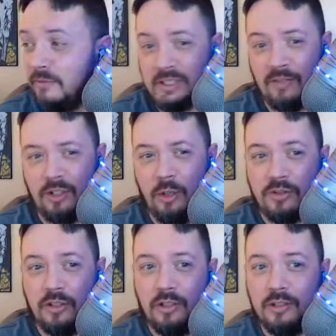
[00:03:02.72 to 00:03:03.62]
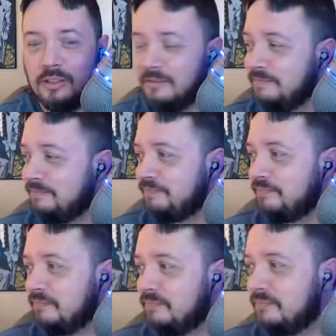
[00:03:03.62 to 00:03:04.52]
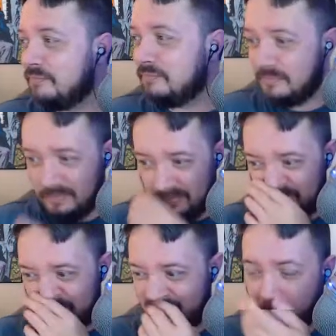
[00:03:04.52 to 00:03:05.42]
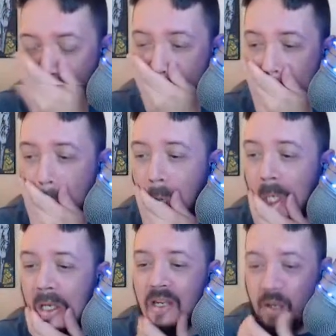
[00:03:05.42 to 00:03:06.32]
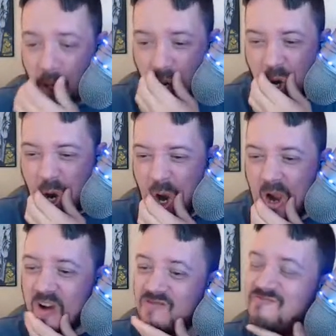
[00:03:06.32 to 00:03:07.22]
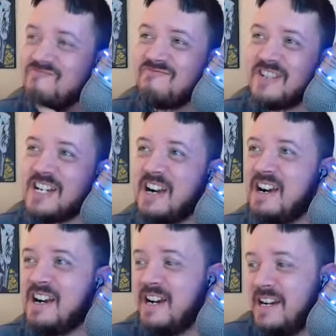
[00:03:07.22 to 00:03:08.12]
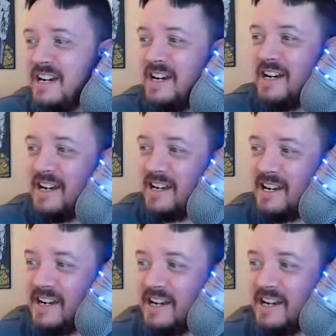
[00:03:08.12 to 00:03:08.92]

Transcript: Yeah, that's very similar to the unit I worked in. Had all branches.